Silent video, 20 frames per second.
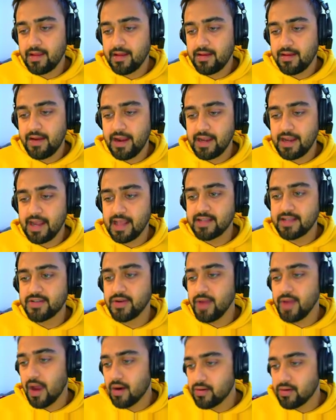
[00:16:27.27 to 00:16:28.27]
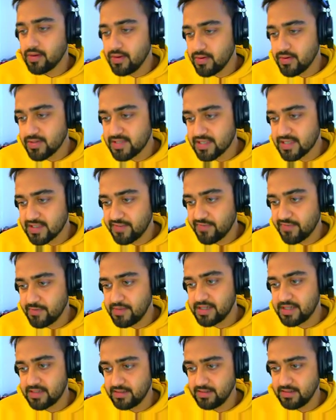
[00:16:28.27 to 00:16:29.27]
Right, I'll show you how to use this
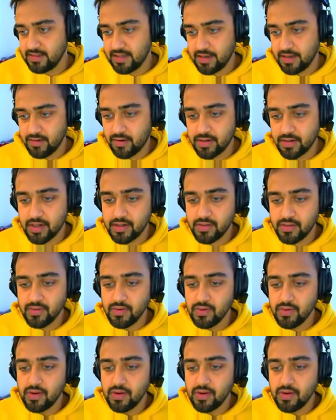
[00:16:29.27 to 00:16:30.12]
information in order to